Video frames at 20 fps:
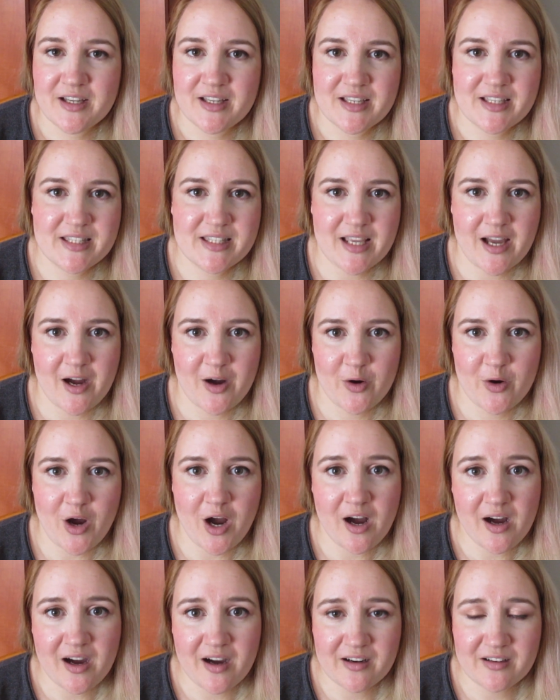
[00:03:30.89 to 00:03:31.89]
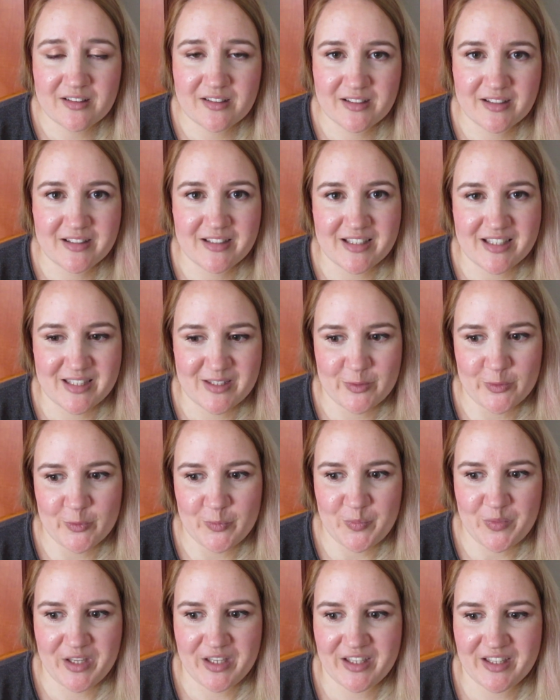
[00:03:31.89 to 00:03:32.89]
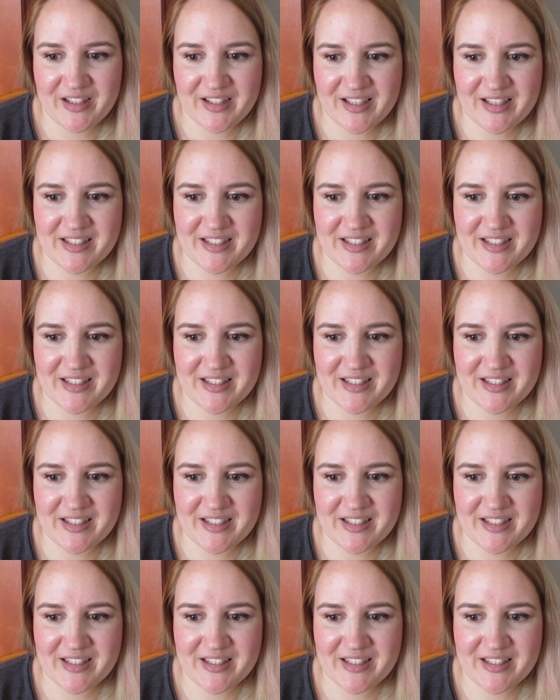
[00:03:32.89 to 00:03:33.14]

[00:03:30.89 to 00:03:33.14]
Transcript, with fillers: It's how hard it is to make it